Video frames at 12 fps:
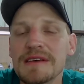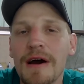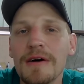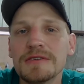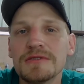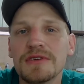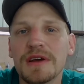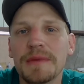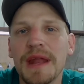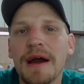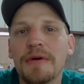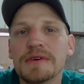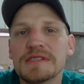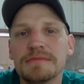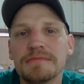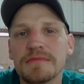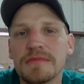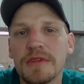also coming out with
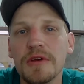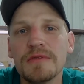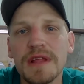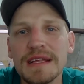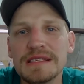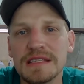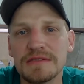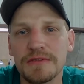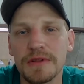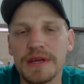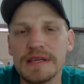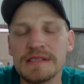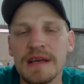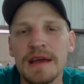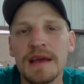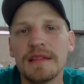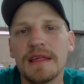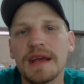some new lenses for these.
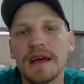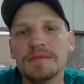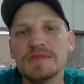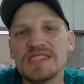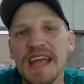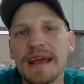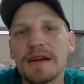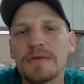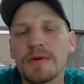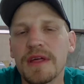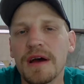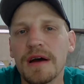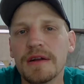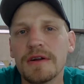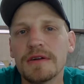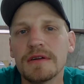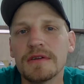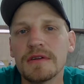They come standard with a
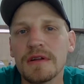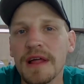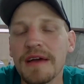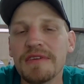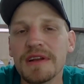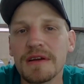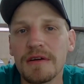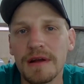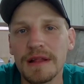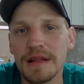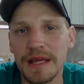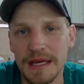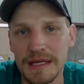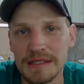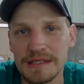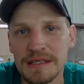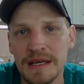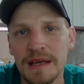111-degree
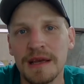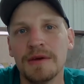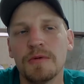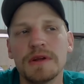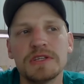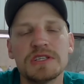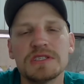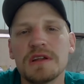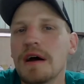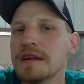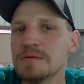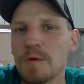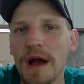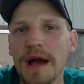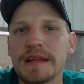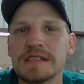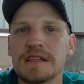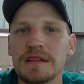lens, which is not as wide
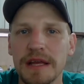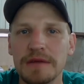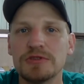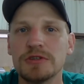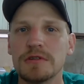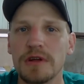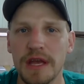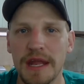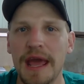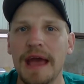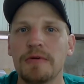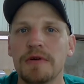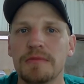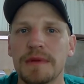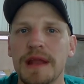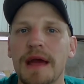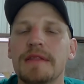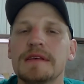as the lens you're looking at with me
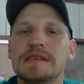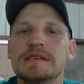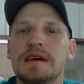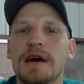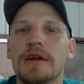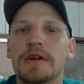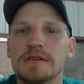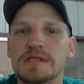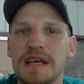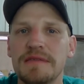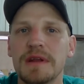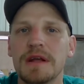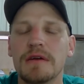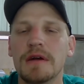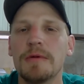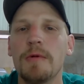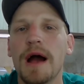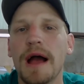now. This is a 170-degree
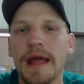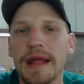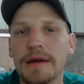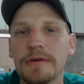wide,